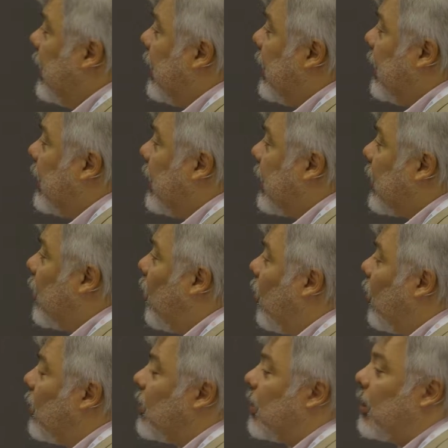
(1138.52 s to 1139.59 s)
are
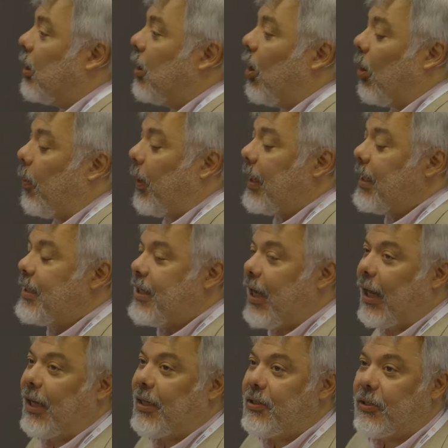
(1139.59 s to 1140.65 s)
called global
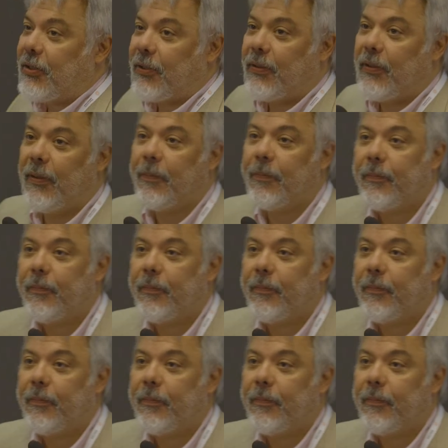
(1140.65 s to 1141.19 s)
challenges.